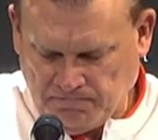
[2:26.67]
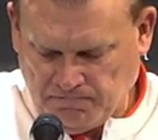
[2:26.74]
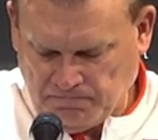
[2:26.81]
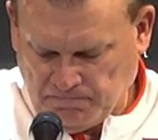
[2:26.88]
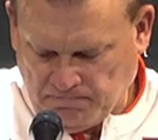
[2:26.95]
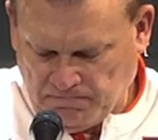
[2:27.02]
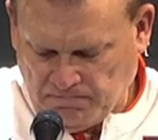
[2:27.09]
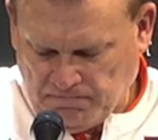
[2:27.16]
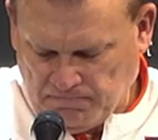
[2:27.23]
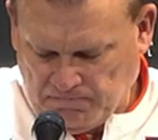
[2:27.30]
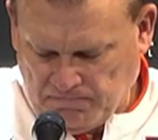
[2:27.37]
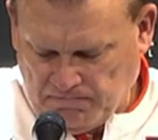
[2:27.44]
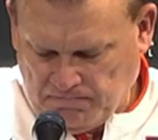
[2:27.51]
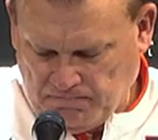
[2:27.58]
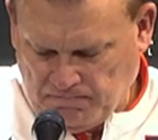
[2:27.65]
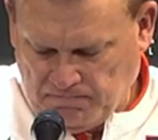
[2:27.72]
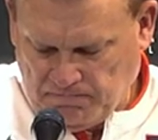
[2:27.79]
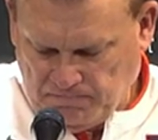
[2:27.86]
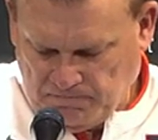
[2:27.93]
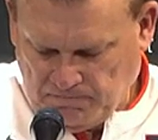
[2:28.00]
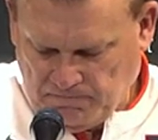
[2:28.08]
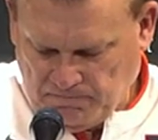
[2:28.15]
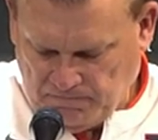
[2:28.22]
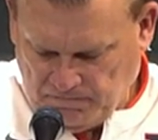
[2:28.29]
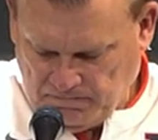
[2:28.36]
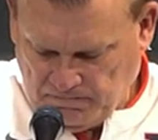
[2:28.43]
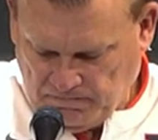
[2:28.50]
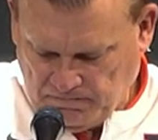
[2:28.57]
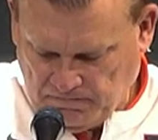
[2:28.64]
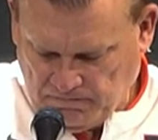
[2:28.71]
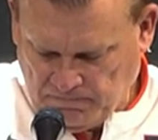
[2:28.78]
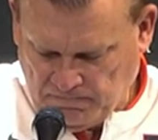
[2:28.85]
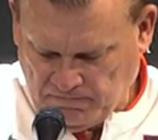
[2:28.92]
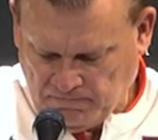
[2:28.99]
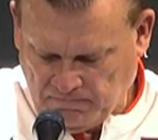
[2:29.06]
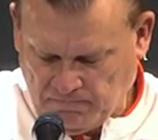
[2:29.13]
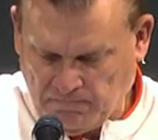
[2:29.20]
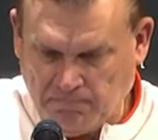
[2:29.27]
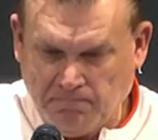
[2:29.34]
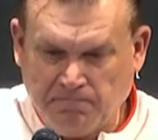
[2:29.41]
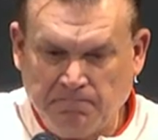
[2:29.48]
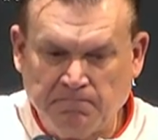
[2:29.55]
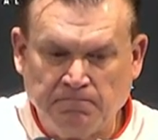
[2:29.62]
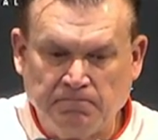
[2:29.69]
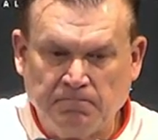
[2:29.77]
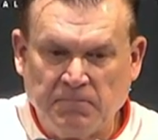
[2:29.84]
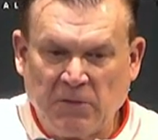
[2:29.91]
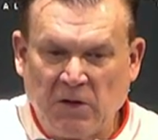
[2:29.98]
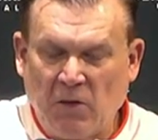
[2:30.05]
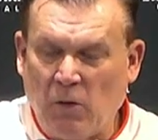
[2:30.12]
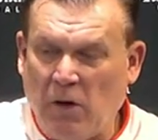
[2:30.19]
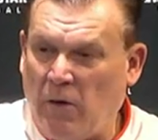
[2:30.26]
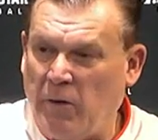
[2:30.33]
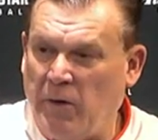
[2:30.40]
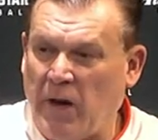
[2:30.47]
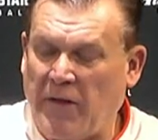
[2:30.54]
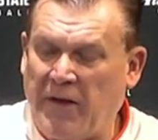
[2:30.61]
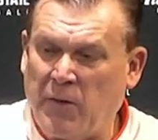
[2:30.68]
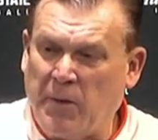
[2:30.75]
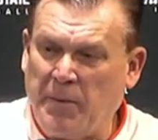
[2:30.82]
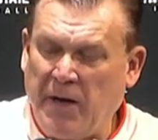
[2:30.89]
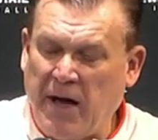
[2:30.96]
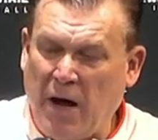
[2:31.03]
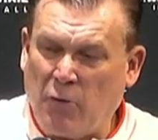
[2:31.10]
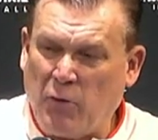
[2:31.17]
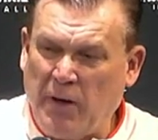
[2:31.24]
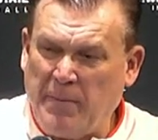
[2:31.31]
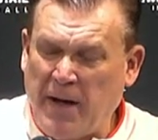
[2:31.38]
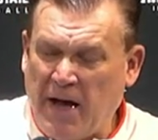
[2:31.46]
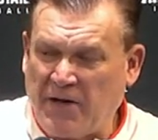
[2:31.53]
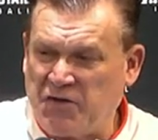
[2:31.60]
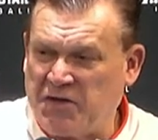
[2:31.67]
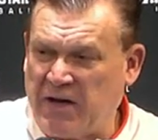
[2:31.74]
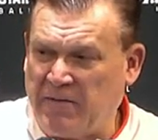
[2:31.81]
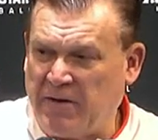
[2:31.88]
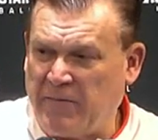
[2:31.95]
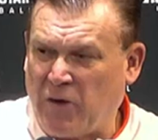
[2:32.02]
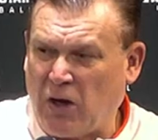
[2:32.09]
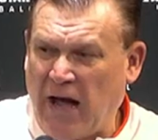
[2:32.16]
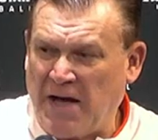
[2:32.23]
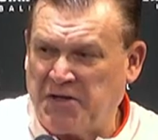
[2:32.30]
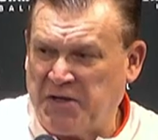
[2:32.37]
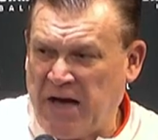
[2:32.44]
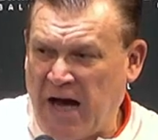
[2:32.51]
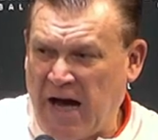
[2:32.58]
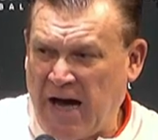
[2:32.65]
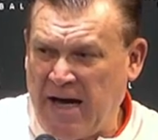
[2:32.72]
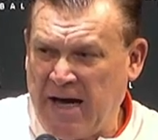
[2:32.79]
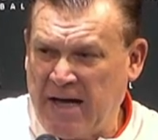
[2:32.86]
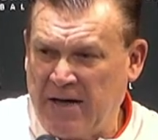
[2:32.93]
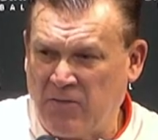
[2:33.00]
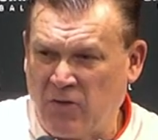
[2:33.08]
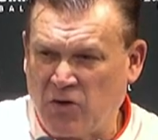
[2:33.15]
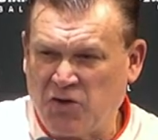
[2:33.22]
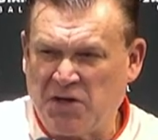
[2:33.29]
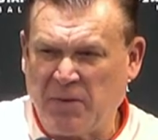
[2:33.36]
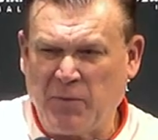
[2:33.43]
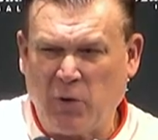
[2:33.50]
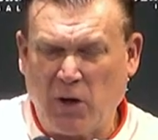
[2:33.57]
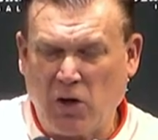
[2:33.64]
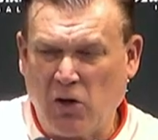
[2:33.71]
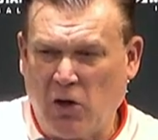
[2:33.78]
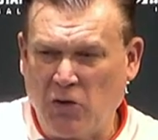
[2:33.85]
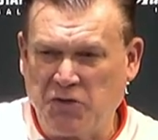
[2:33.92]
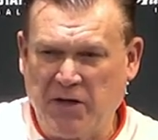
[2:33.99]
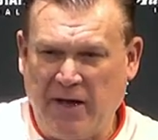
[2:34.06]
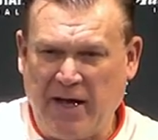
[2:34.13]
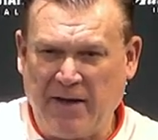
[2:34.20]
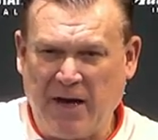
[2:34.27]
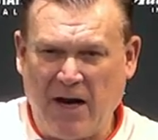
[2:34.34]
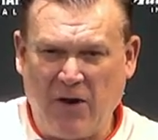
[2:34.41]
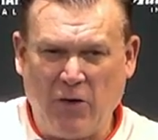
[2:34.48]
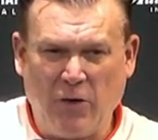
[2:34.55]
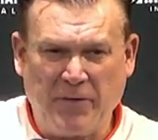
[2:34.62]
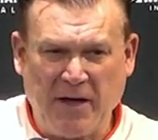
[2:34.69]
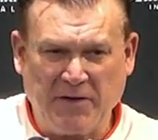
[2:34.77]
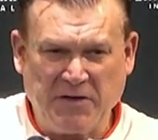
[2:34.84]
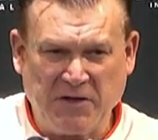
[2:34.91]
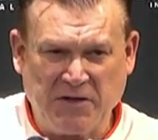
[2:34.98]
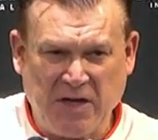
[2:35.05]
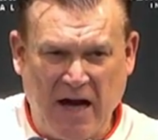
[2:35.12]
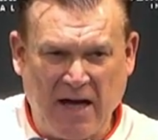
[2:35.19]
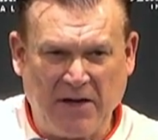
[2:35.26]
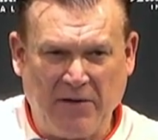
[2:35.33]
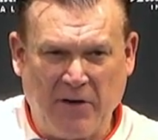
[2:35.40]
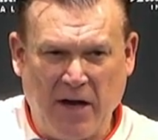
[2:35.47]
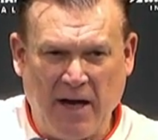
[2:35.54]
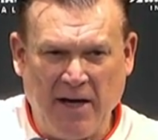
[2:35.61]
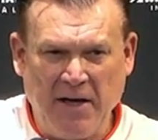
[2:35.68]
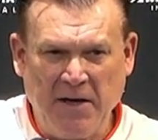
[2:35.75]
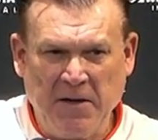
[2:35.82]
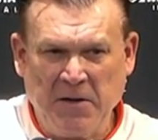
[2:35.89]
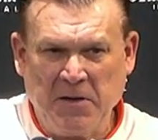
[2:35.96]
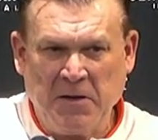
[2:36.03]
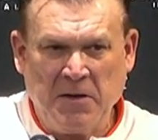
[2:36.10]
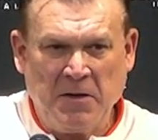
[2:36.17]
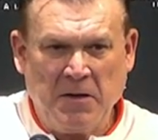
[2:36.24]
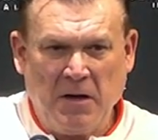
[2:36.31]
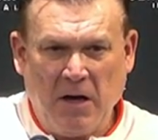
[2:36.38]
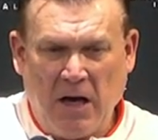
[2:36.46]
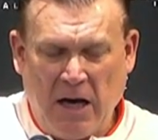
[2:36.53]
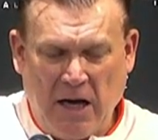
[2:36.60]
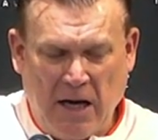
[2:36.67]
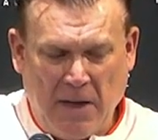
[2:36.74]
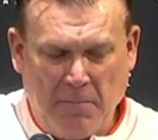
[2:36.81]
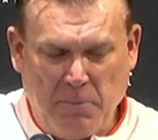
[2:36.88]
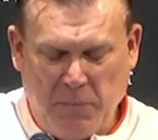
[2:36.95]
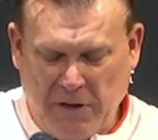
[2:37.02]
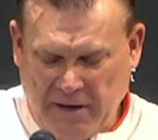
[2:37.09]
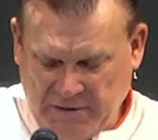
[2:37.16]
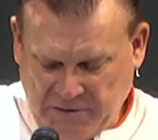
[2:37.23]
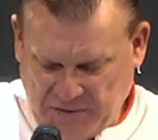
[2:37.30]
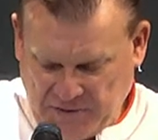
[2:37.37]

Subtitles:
Well, I think we've been out-rebounded 7 of our last 9 or something or close to that. I don't know if that's exactly right, but it's that's enough. It's enough.